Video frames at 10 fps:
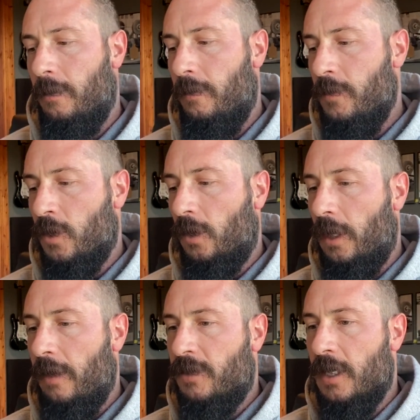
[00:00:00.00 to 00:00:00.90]

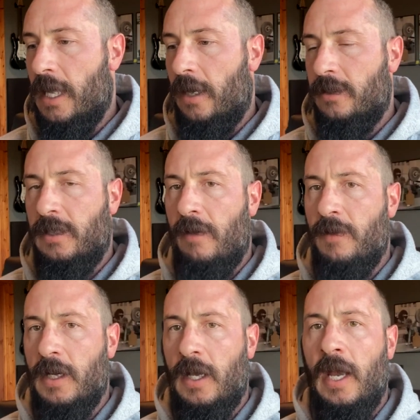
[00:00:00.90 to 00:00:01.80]
lifts in that
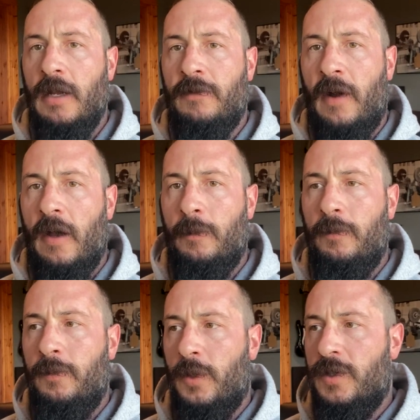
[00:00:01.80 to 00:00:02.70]
70 to
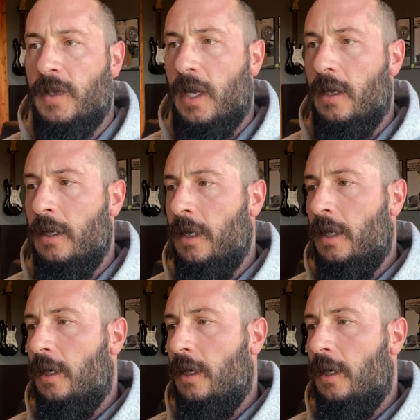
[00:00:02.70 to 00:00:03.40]
85%